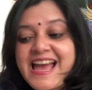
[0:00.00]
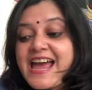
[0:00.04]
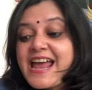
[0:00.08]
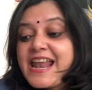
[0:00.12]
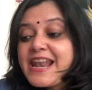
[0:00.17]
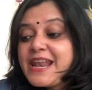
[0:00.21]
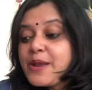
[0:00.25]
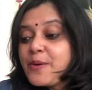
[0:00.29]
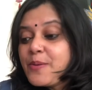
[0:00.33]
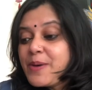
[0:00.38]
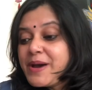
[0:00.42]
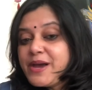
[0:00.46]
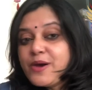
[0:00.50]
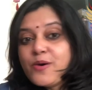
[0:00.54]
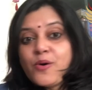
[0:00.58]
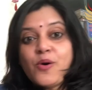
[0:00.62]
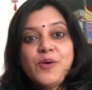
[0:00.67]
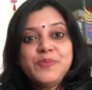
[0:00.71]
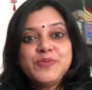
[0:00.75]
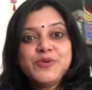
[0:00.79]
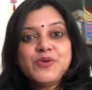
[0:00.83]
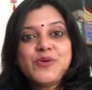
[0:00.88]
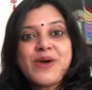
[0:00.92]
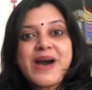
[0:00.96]
Now I hope
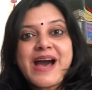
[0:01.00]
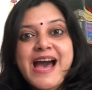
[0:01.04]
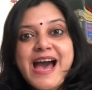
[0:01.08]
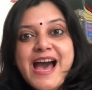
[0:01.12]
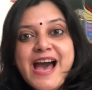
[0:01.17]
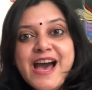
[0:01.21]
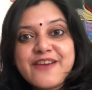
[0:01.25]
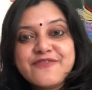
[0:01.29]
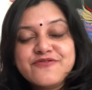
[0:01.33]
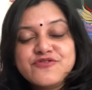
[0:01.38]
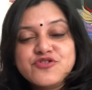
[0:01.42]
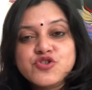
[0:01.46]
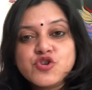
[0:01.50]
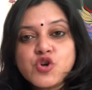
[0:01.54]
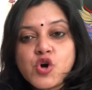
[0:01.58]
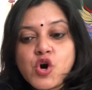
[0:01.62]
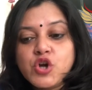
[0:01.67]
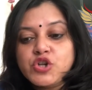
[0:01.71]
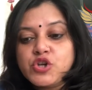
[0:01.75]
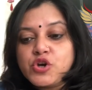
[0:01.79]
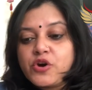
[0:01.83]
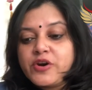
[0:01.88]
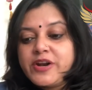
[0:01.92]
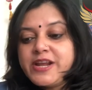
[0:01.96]
you have
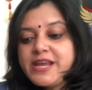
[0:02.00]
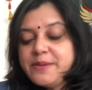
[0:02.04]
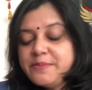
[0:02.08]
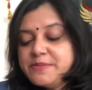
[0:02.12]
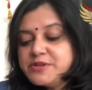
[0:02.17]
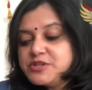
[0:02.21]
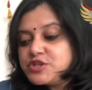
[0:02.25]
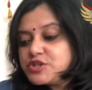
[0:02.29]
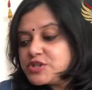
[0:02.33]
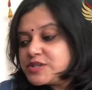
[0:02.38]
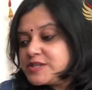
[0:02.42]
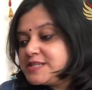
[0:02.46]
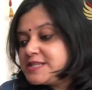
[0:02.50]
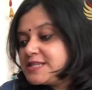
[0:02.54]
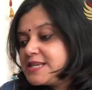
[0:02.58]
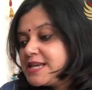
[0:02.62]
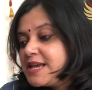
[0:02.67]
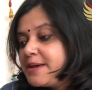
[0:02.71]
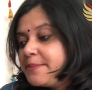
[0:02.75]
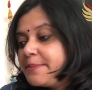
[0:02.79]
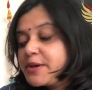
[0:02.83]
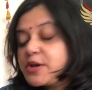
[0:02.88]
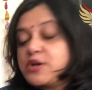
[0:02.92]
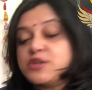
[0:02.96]
drawn your images,
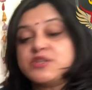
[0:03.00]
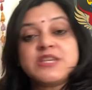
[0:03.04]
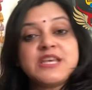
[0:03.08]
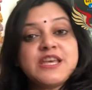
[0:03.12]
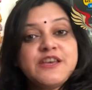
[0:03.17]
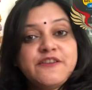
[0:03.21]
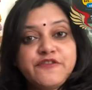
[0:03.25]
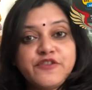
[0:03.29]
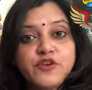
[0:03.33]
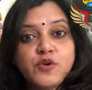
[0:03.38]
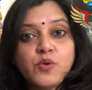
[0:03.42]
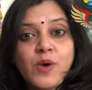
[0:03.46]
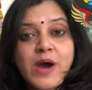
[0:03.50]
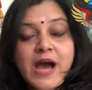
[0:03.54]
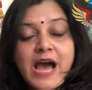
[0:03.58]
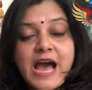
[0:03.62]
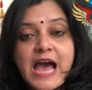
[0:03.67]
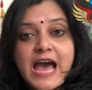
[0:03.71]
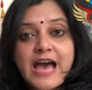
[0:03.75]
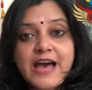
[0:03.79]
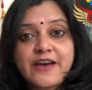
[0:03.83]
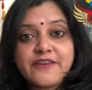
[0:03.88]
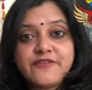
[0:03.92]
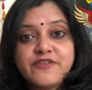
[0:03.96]
because if you
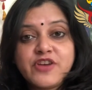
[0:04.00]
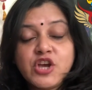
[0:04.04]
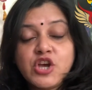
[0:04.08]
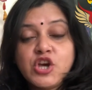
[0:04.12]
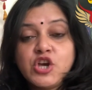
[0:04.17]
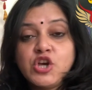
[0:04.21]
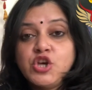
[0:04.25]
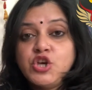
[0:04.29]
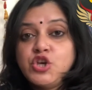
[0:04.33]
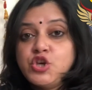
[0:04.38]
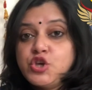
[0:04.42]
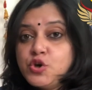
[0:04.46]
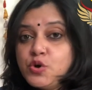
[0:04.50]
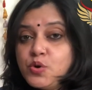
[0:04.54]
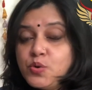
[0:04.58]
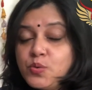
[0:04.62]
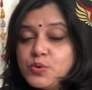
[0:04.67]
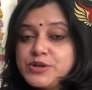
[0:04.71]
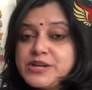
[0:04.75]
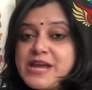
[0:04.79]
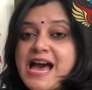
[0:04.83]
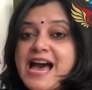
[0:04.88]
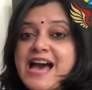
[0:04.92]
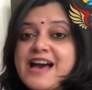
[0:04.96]
have, you
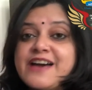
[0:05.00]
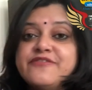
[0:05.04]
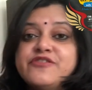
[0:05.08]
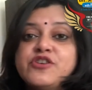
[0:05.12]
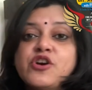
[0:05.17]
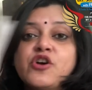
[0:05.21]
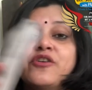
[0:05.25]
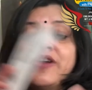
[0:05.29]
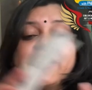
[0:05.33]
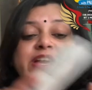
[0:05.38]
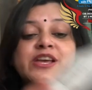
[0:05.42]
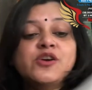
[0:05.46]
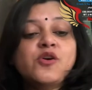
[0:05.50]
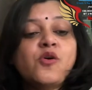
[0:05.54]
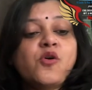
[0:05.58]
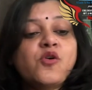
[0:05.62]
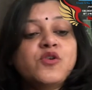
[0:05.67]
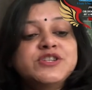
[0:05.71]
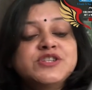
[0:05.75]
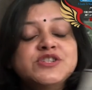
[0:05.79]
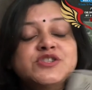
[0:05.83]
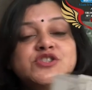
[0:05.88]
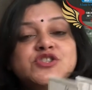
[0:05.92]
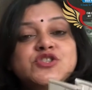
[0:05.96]
would have your
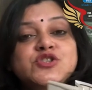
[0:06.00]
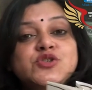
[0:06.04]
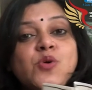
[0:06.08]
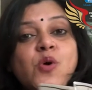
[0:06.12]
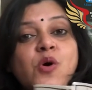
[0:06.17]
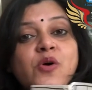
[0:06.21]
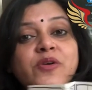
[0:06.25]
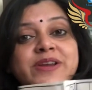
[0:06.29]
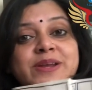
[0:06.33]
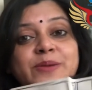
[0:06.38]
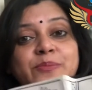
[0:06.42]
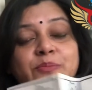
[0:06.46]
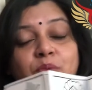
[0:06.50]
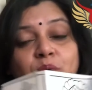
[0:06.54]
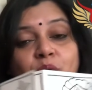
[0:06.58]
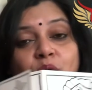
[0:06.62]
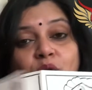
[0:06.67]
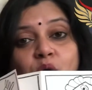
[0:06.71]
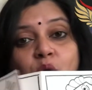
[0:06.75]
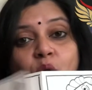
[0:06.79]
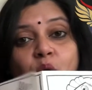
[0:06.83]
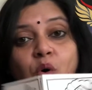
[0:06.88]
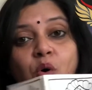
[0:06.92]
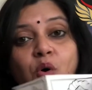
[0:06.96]
accordion storybook
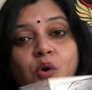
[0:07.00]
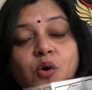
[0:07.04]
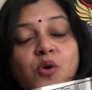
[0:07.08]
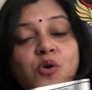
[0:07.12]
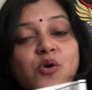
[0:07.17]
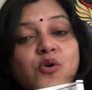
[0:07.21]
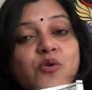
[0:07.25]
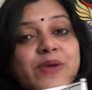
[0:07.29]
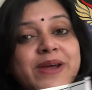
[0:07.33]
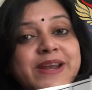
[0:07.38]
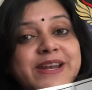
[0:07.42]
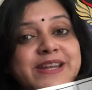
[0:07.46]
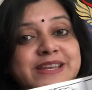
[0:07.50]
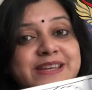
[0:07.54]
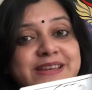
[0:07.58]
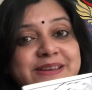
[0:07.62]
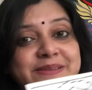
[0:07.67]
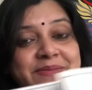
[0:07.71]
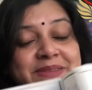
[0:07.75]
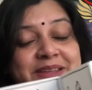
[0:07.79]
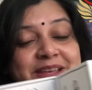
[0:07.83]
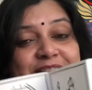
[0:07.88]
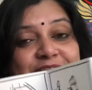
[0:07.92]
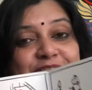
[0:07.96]
all ready
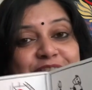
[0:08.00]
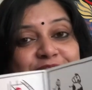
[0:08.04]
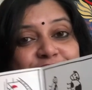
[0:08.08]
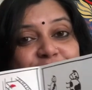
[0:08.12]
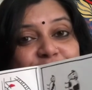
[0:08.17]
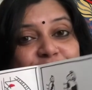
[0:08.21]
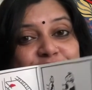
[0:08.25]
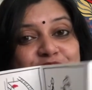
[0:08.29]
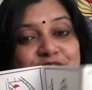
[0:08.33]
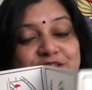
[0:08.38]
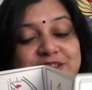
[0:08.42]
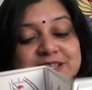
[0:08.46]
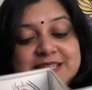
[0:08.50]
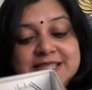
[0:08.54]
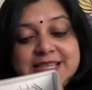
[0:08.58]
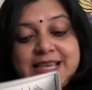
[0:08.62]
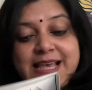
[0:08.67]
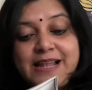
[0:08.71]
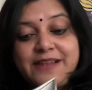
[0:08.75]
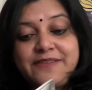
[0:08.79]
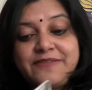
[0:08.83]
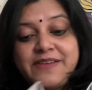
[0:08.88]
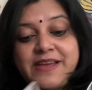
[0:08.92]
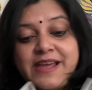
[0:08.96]
for
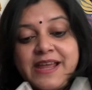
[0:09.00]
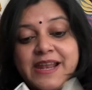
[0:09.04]
yourself.